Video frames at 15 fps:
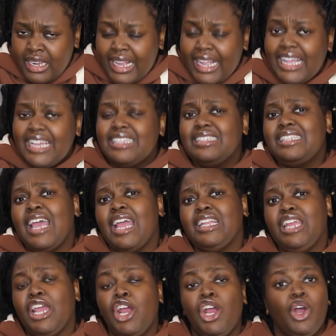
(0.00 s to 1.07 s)
In 10
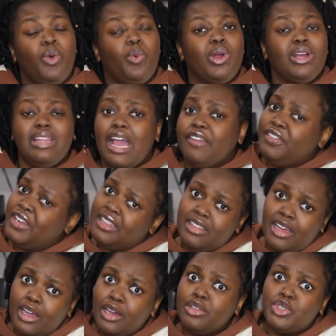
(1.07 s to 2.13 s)
years, we're laughing at the
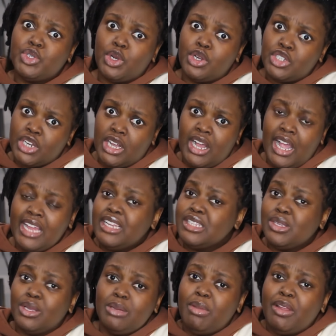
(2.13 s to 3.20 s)
other Georgia, and it's
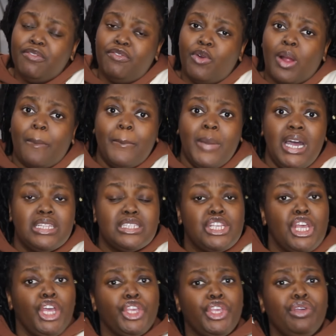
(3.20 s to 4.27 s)
only been 4 months.
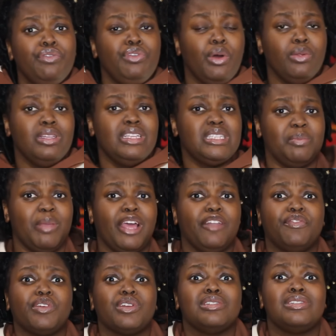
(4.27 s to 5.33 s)
You've known this man
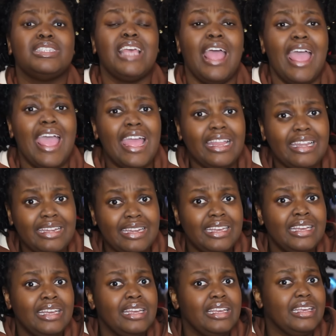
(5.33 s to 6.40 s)
for 10
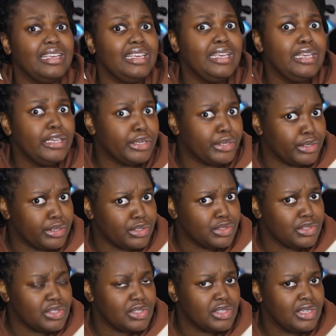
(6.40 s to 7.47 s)

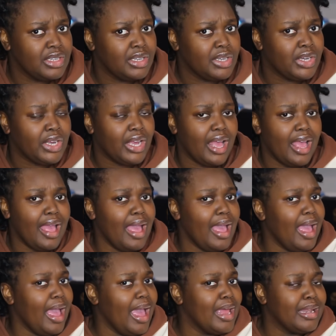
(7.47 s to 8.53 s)
years
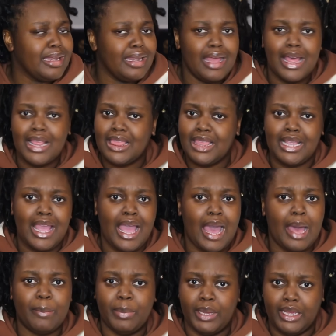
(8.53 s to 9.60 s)
and nothing
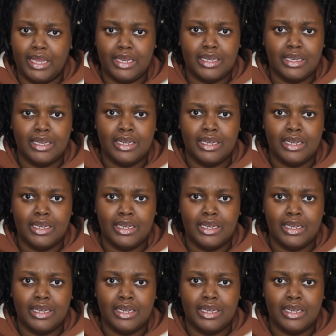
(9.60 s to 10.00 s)
happened.